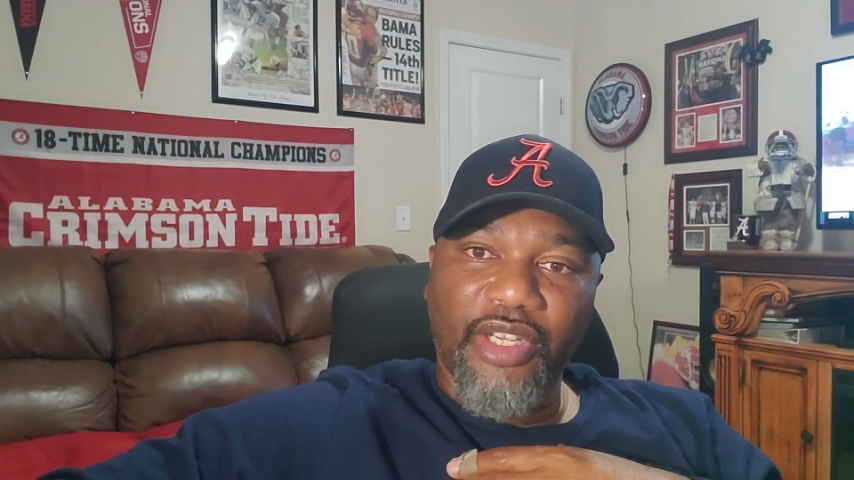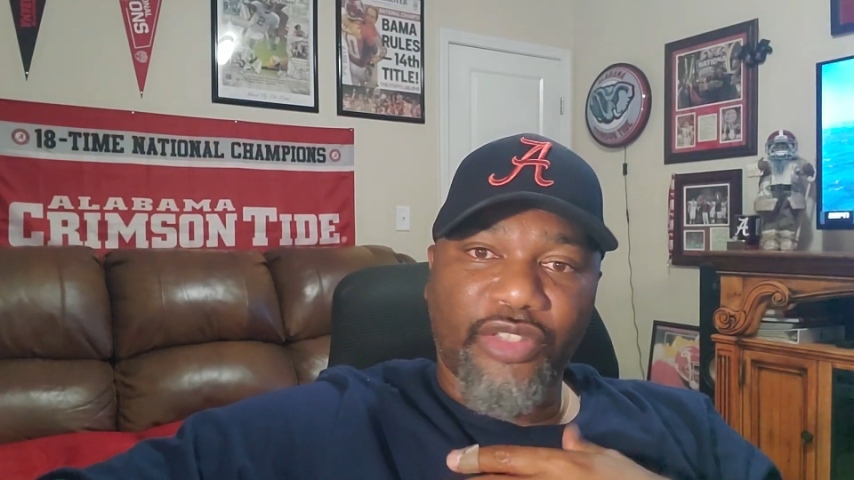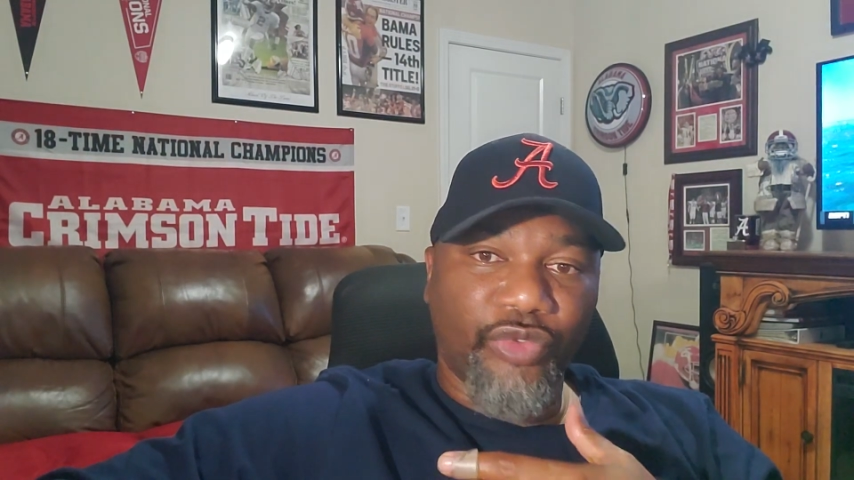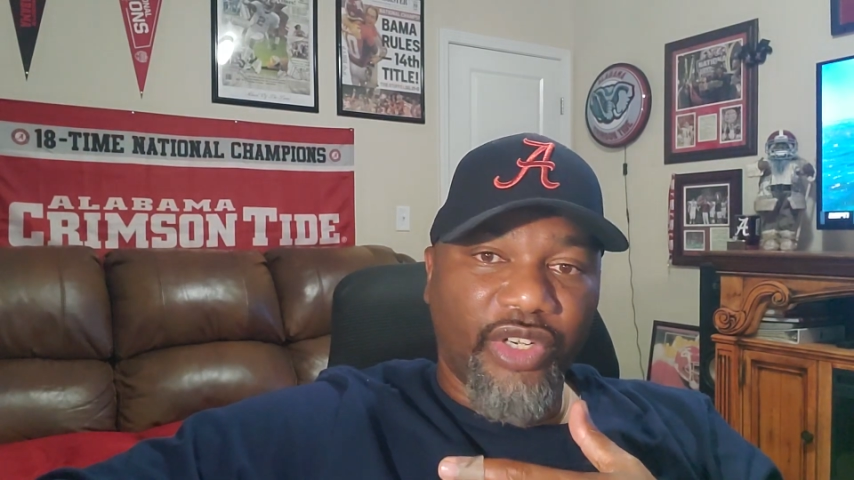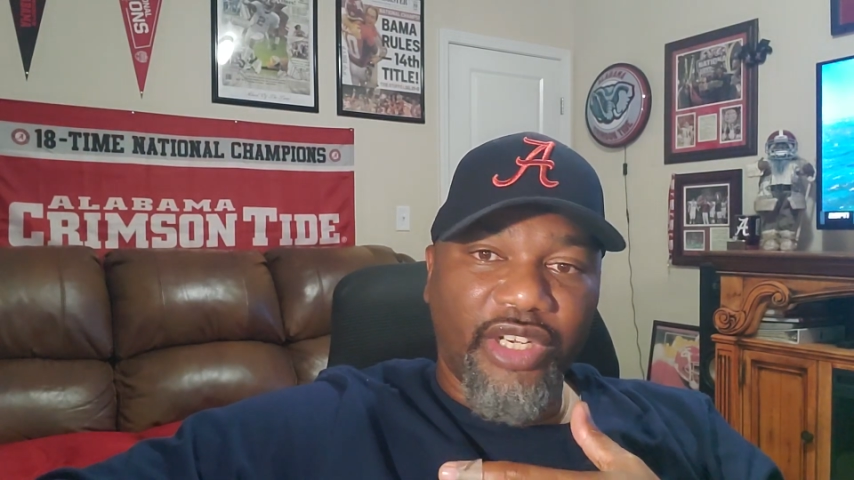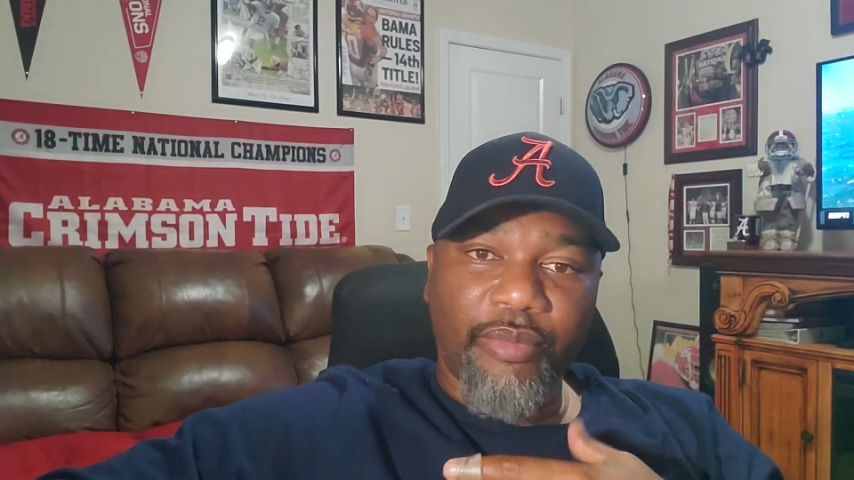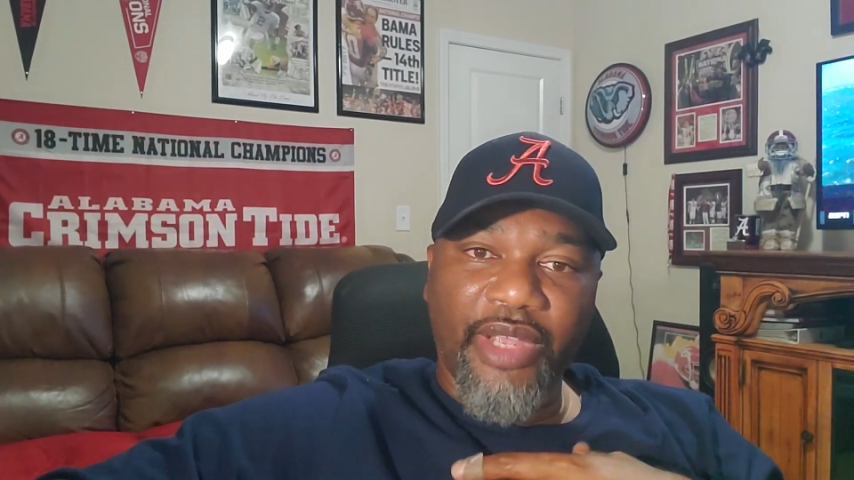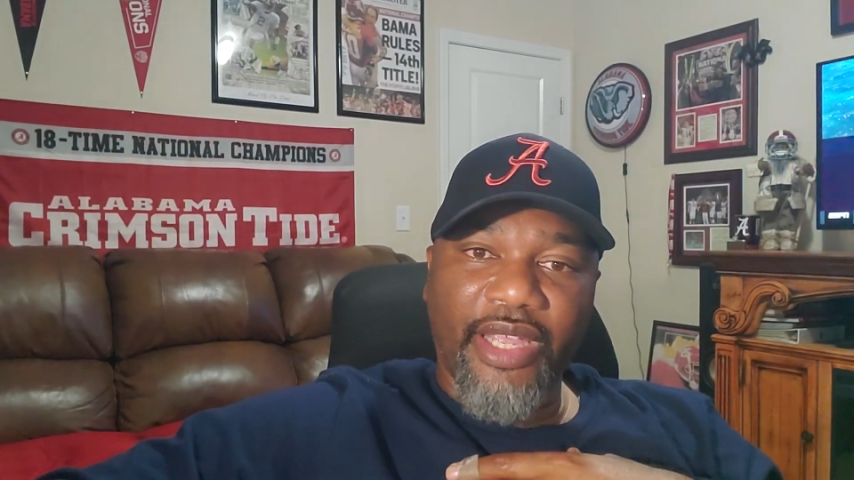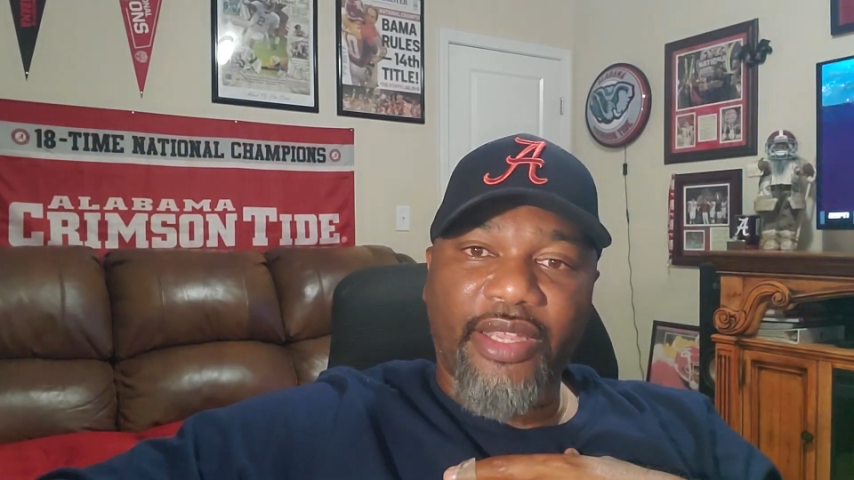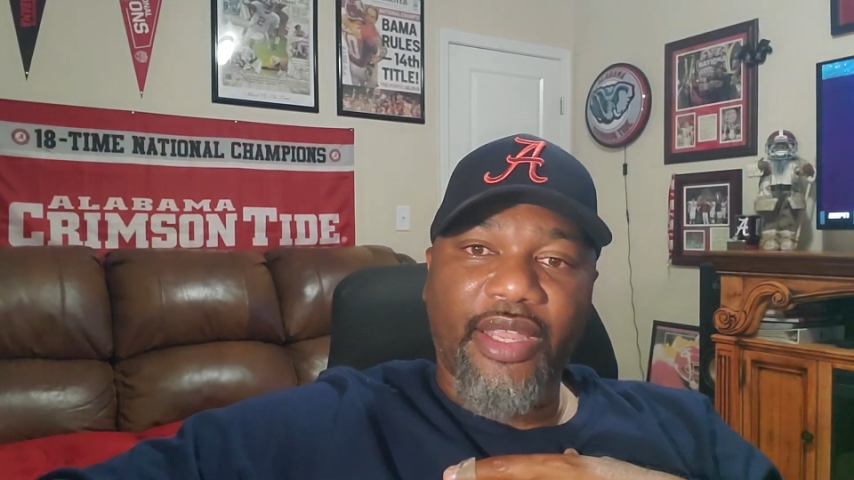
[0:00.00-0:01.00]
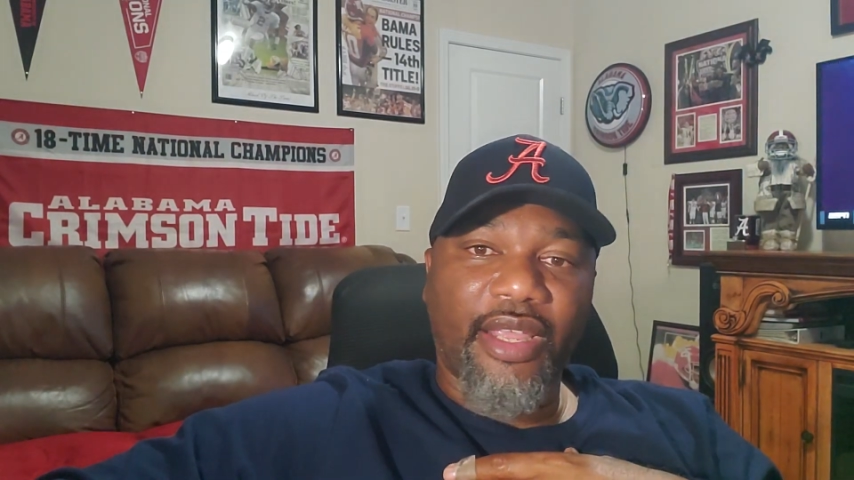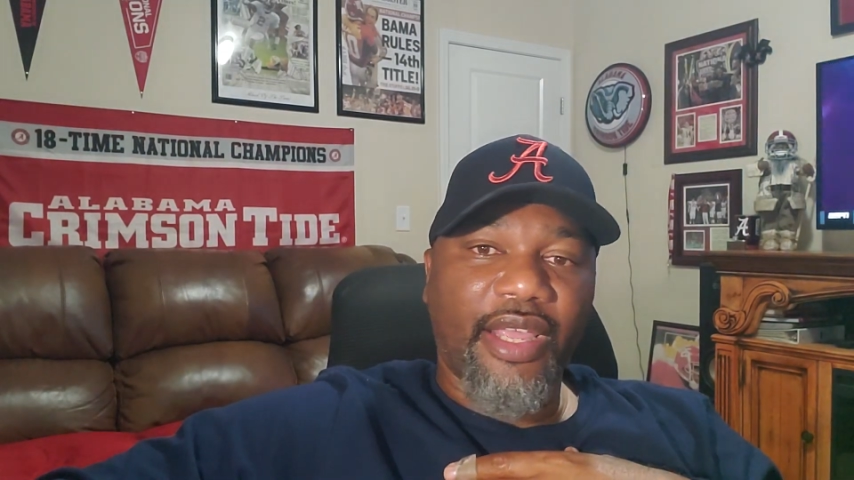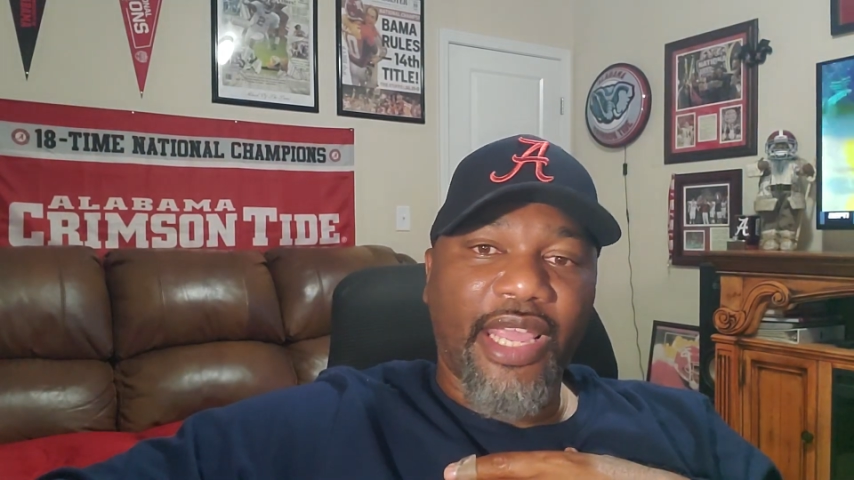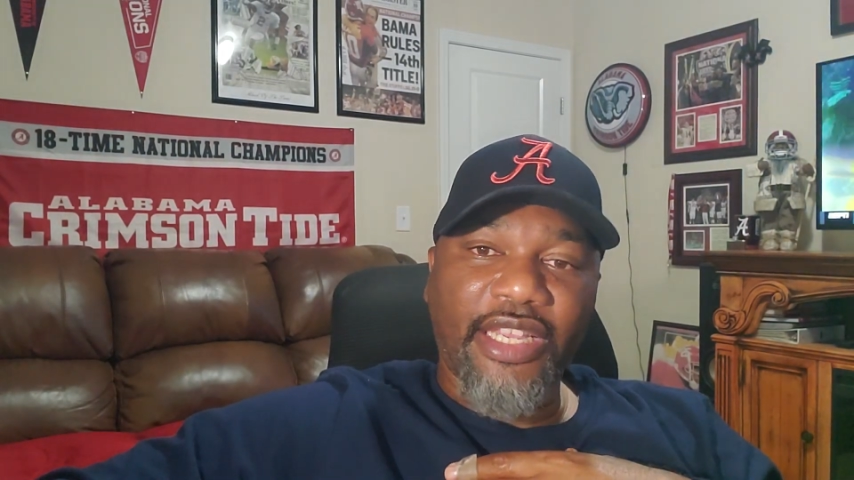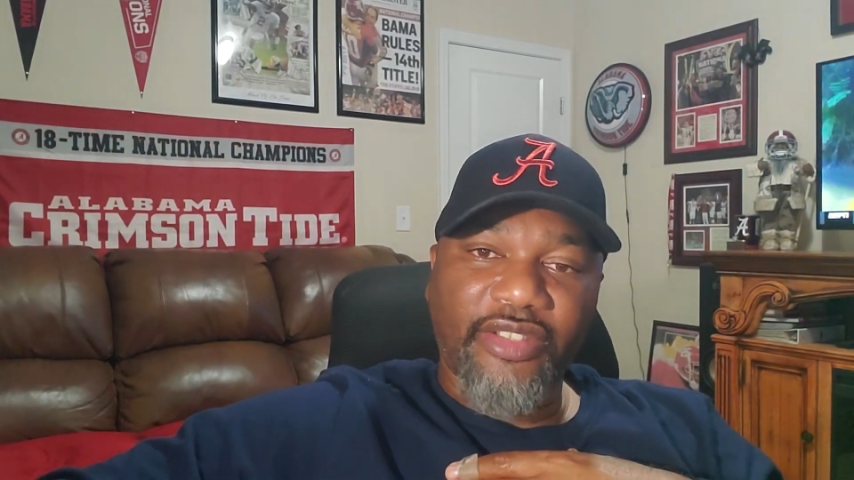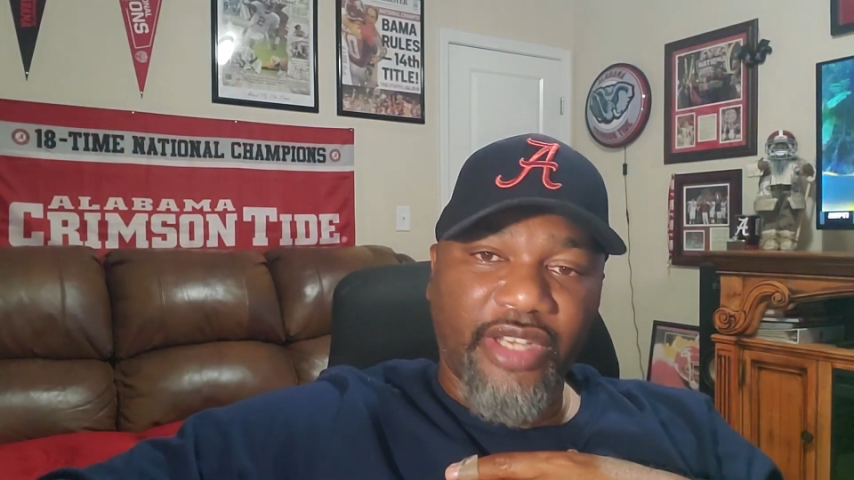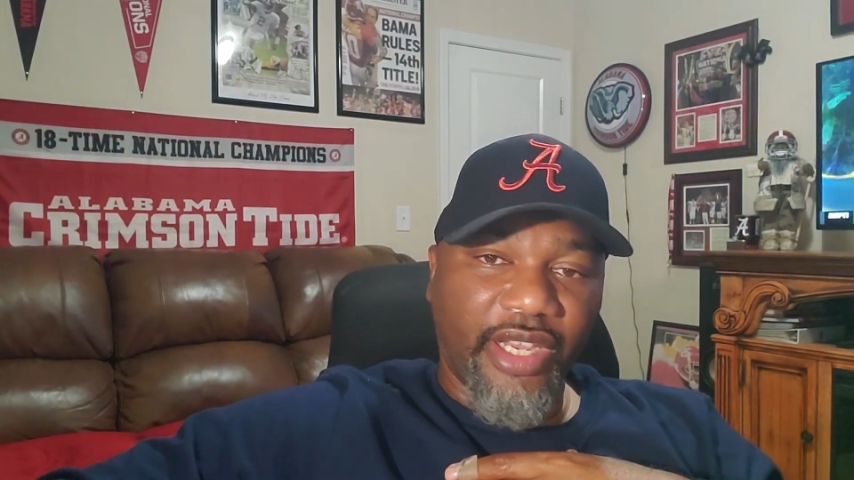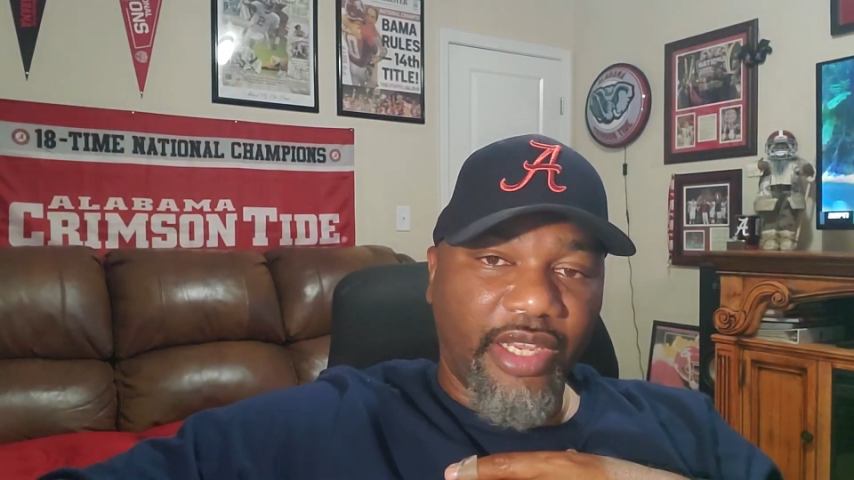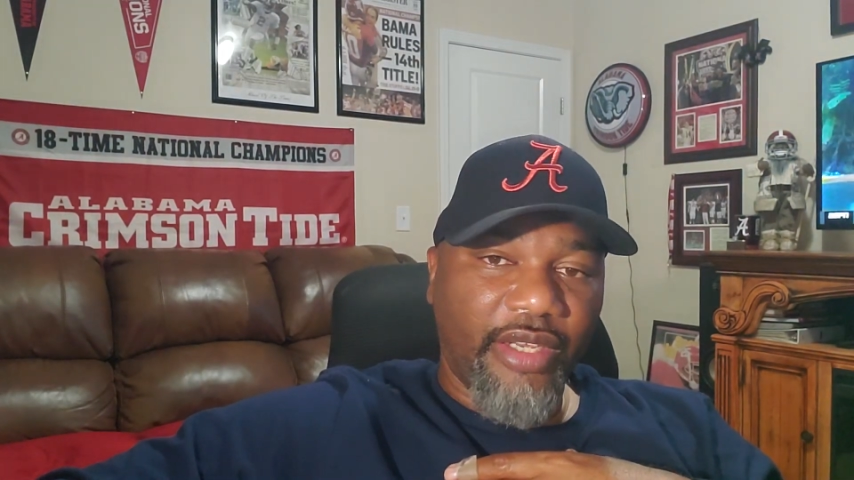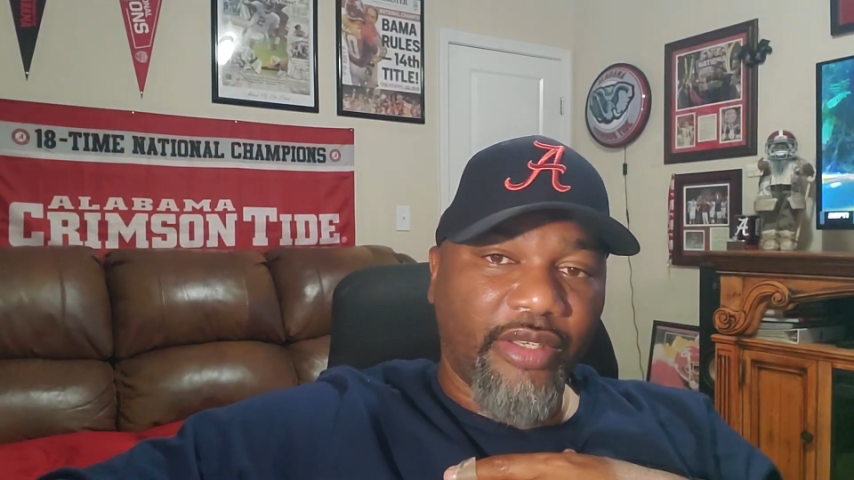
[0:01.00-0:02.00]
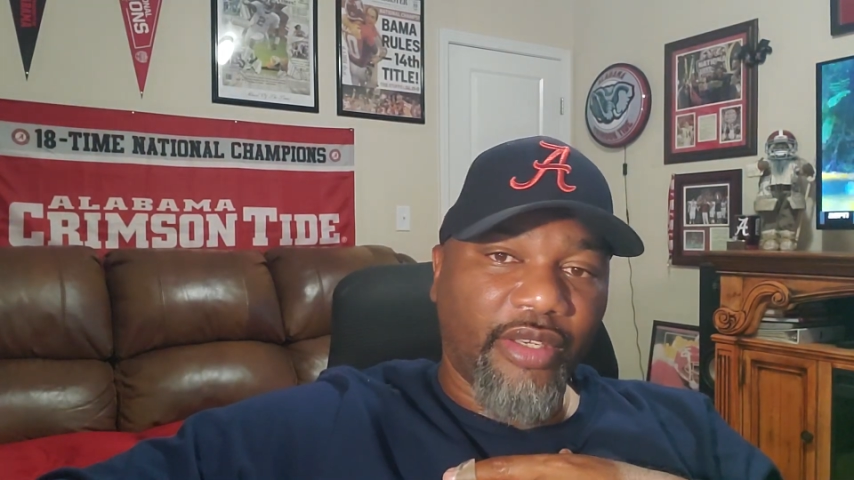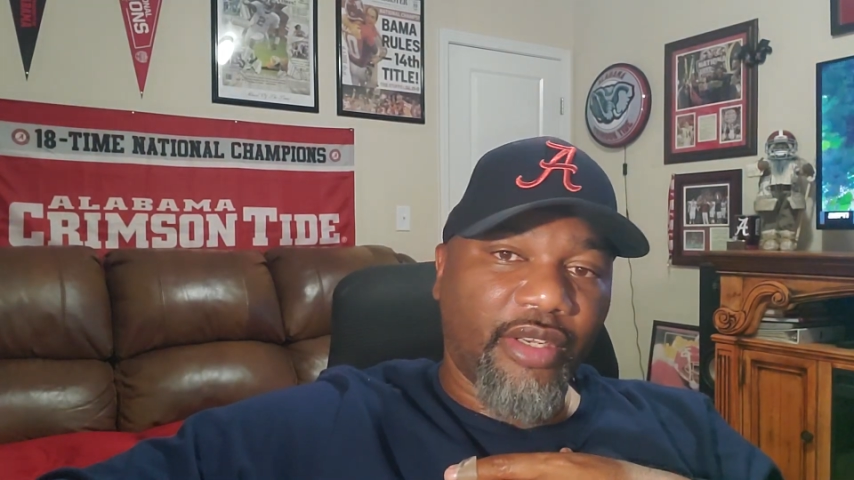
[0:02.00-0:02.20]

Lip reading: His running back, A-Chain,